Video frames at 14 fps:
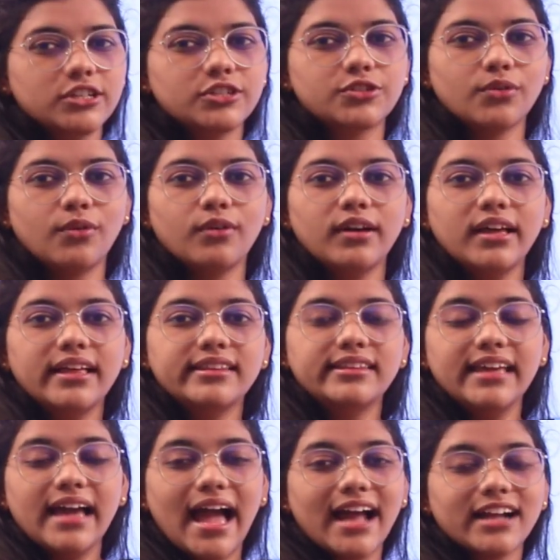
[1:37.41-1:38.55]
So
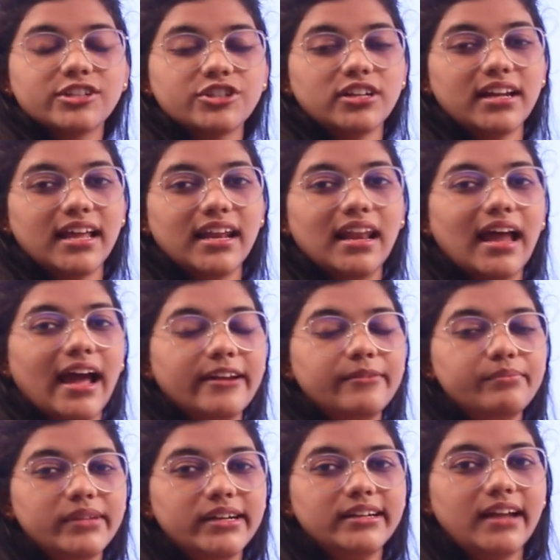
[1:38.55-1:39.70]
the actual
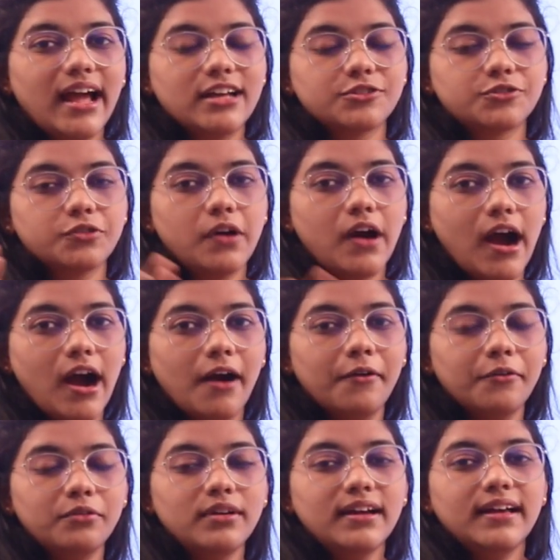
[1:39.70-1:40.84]
alignment as to
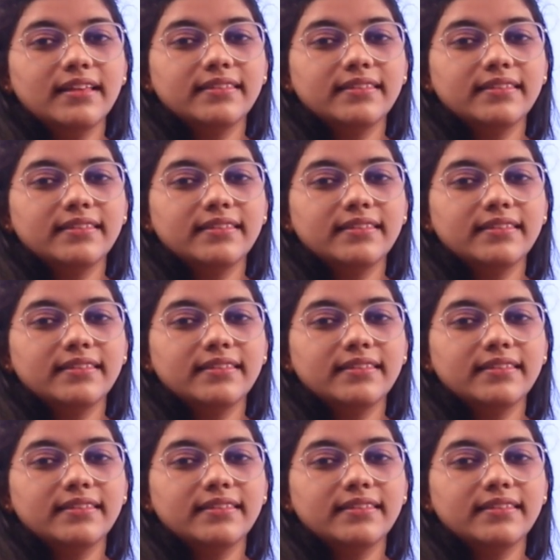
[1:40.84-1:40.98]
how